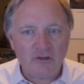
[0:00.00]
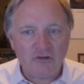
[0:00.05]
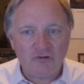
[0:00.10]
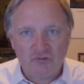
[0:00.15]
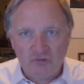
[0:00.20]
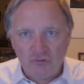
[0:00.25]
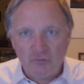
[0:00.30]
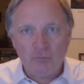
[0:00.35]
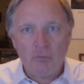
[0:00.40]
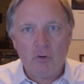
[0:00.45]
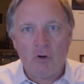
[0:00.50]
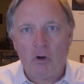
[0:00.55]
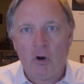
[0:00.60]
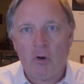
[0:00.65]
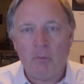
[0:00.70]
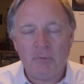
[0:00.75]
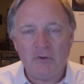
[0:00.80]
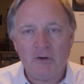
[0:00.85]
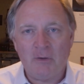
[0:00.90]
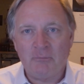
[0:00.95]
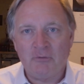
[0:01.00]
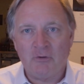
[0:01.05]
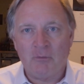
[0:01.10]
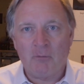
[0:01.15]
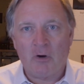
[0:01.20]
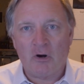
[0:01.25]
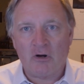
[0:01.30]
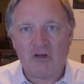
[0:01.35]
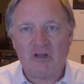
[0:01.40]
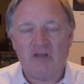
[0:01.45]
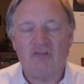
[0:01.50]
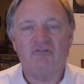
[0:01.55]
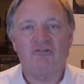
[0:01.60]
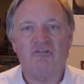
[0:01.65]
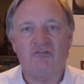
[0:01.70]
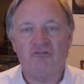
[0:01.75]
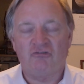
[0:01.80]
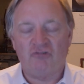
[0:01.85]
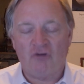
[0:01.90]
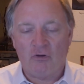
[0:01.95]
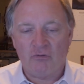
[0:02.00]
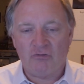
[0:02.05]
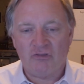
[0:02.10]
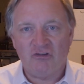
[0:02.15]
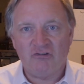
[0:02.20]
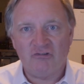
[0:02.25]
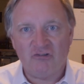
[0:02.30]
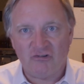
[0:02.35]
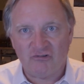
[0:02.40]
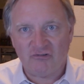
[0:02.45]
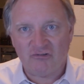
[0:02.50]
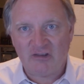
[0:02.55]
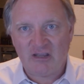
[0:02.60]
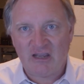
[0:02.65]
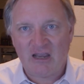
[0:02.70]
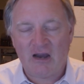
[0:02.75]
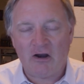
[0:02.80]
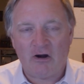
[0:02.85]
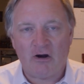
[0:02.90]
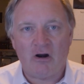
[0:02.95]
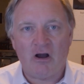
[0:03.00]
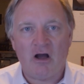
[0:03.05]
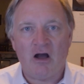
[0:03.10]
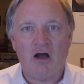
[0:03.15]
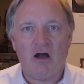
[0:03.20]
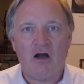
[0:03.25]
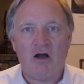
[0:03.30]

you will open up your markets. And so this is the era